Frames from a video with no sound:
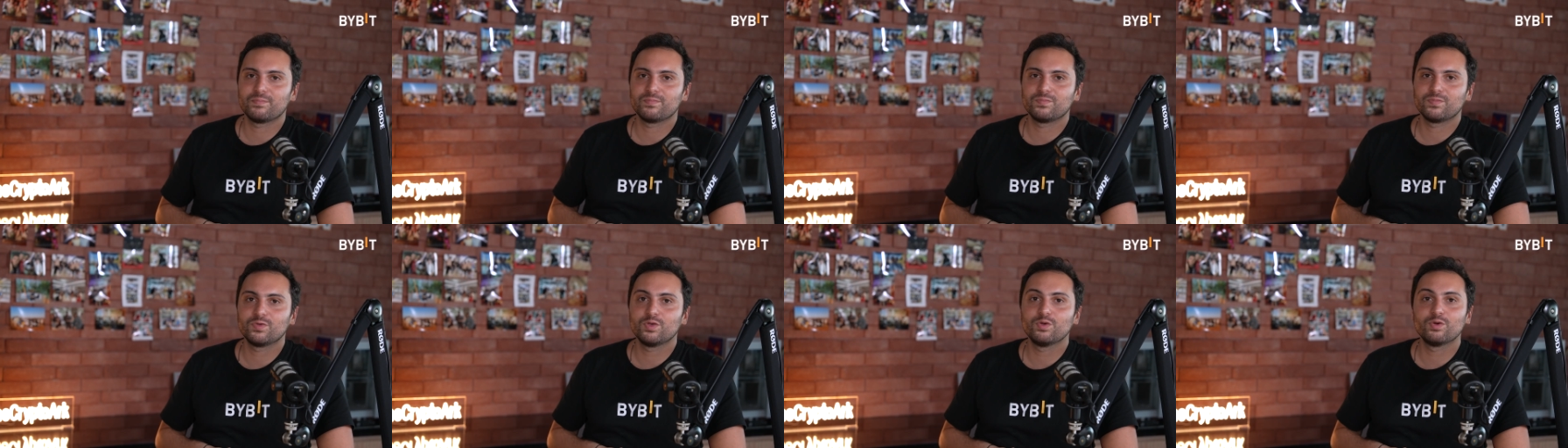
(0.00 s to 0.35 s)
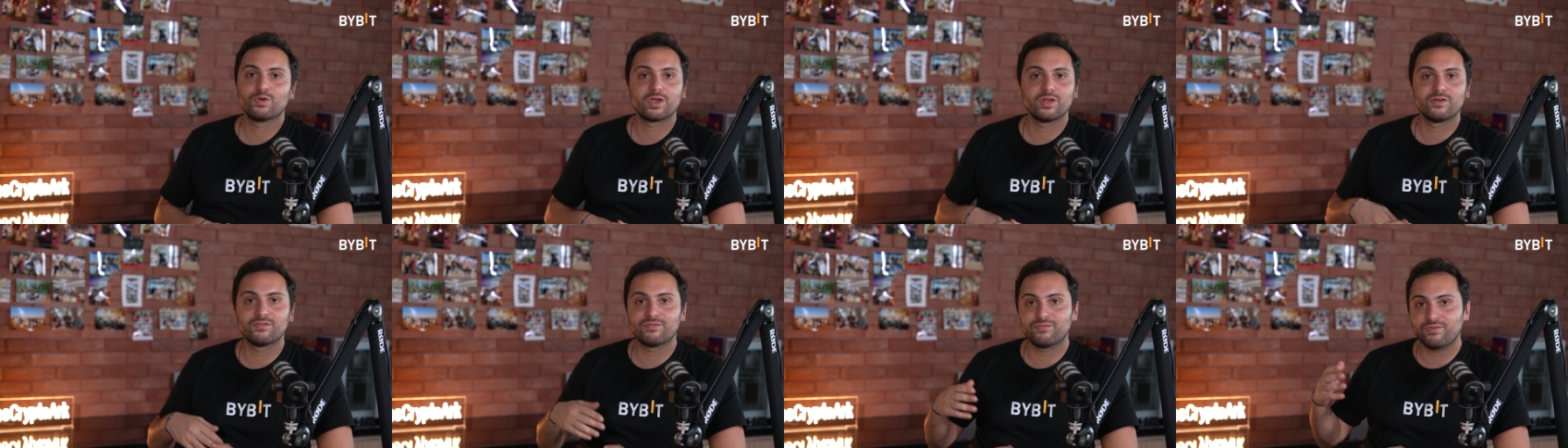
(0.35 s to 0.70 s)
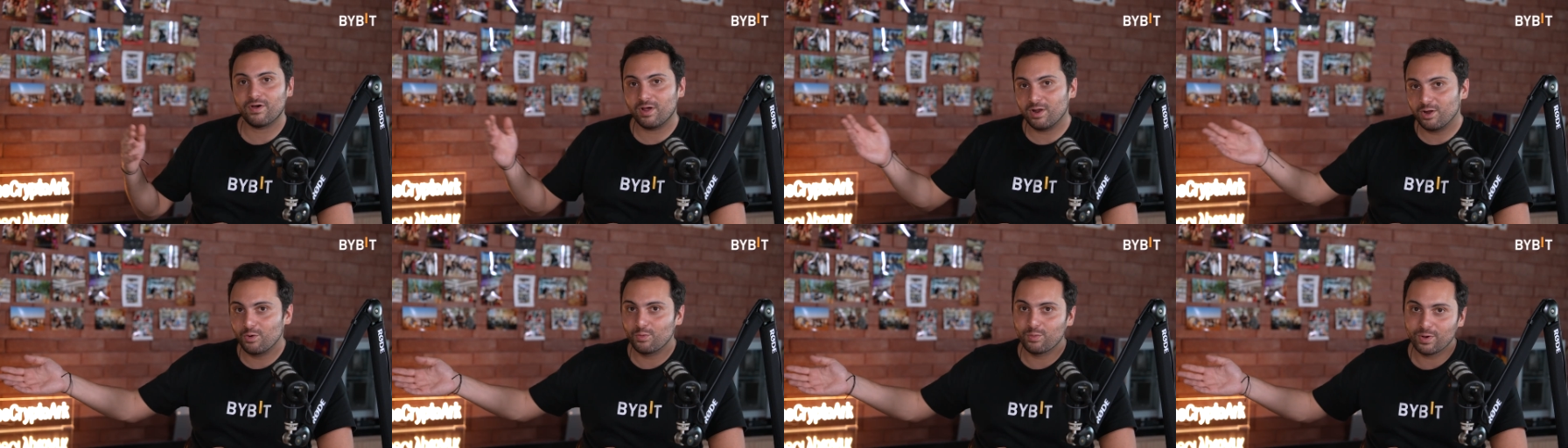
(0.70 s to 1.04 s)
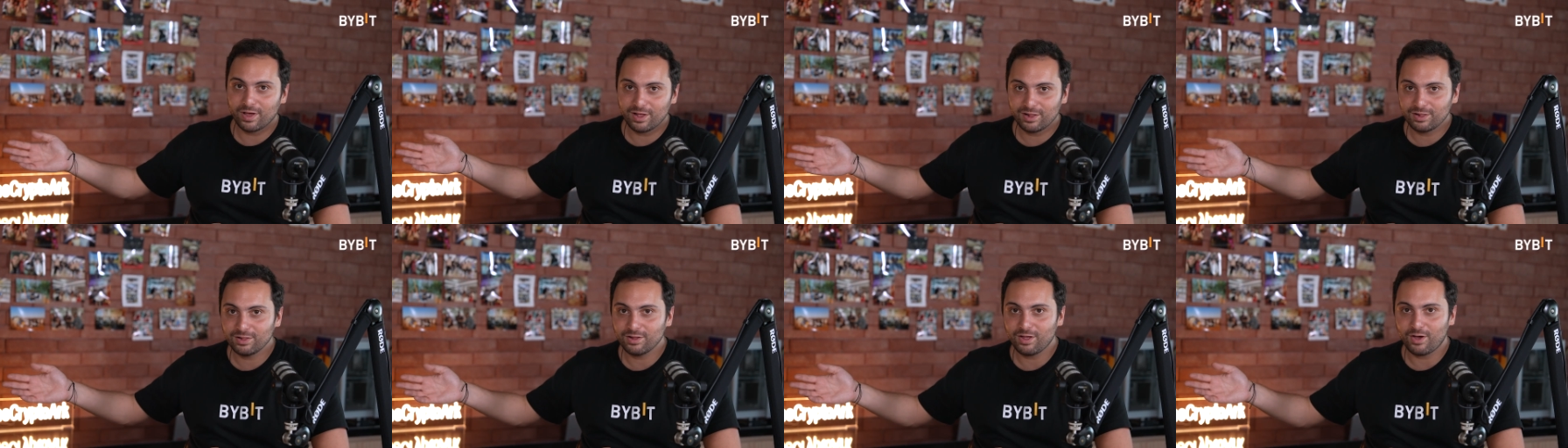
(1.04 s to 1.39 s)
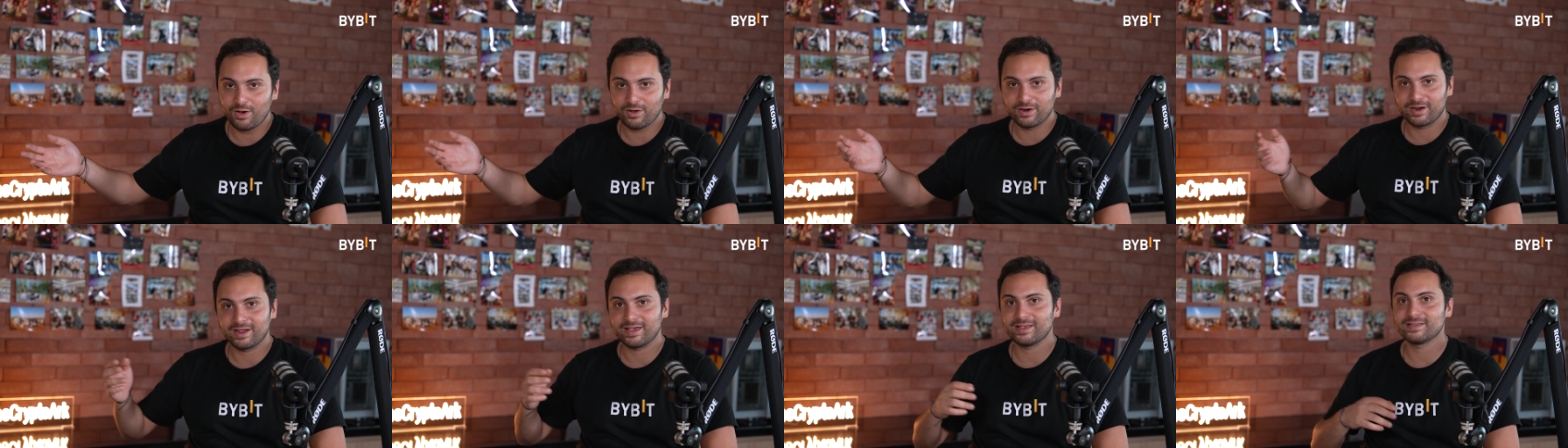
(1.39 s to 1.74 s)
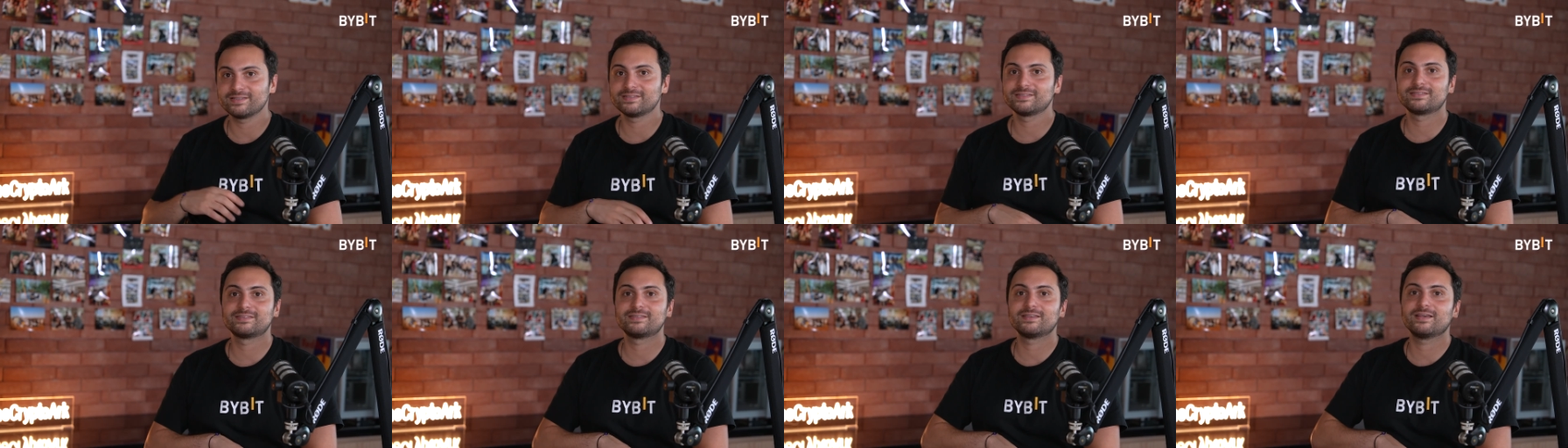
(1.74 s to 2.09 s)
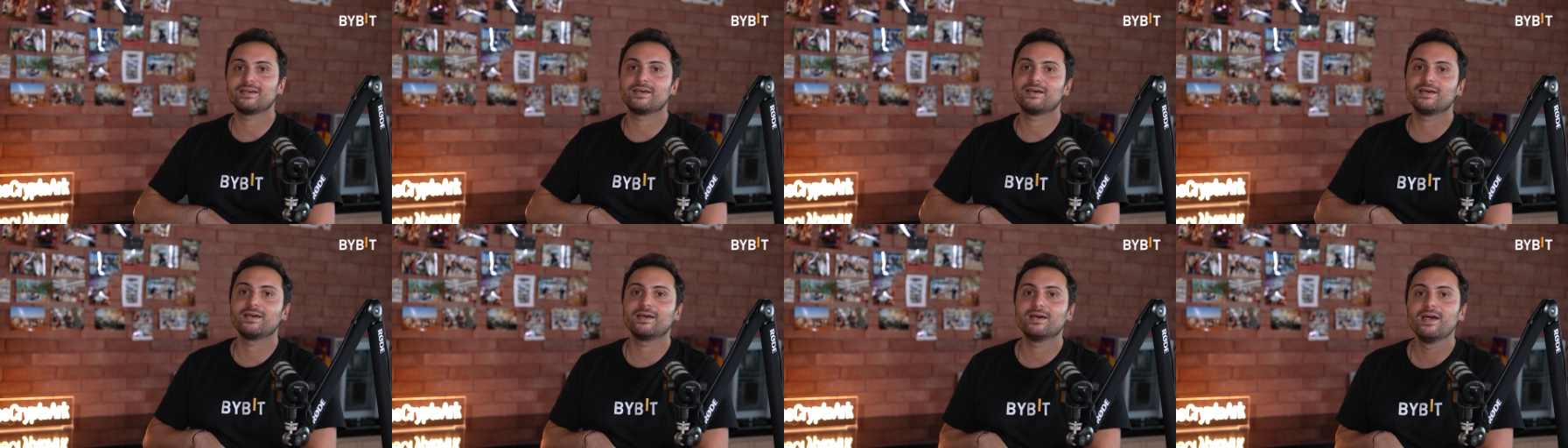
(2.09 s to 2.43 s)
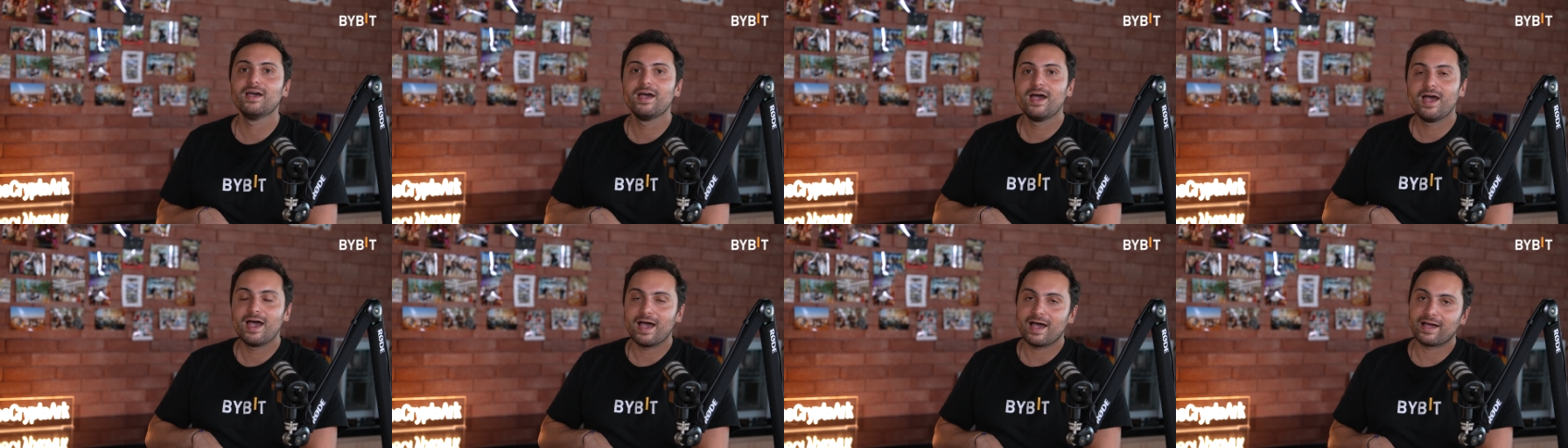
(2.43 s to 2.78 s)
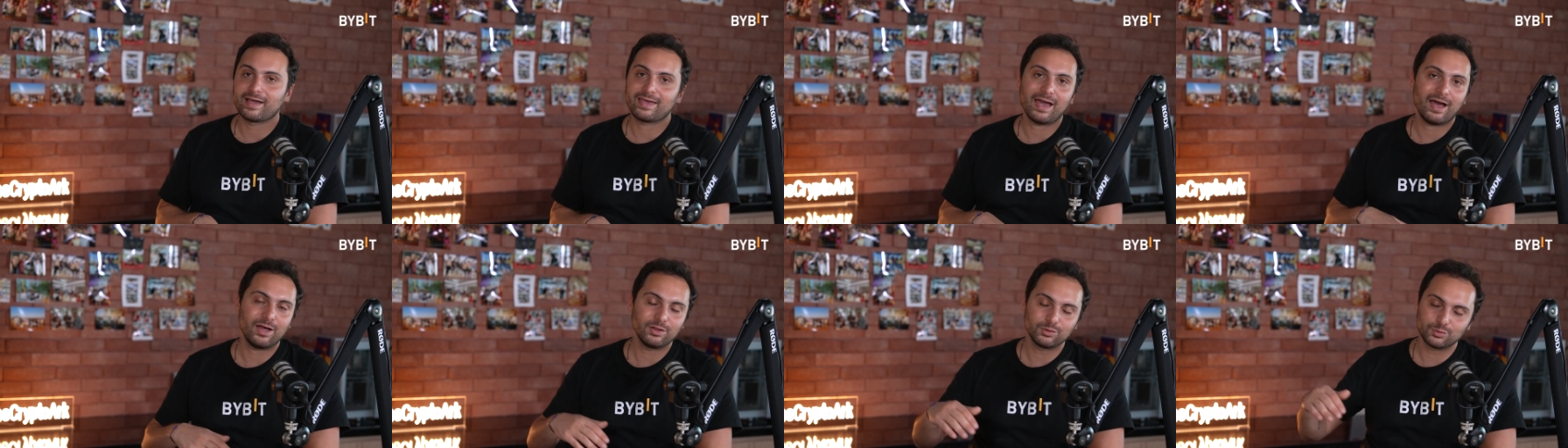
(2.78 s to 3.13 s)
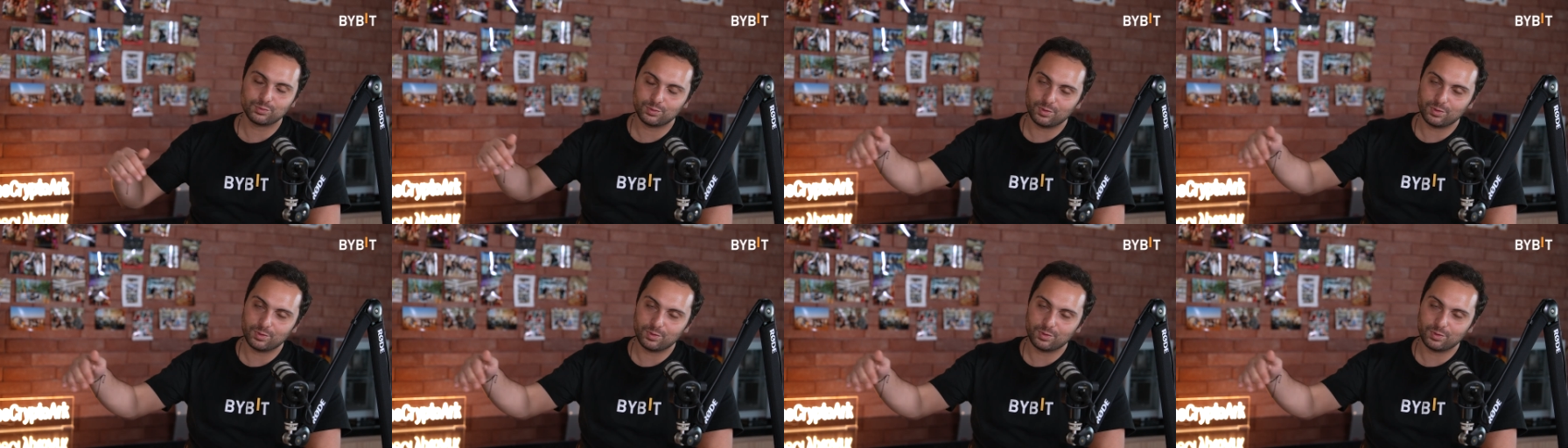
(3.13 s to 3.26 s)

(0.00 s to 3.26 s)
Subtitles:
you can follow Will on his account.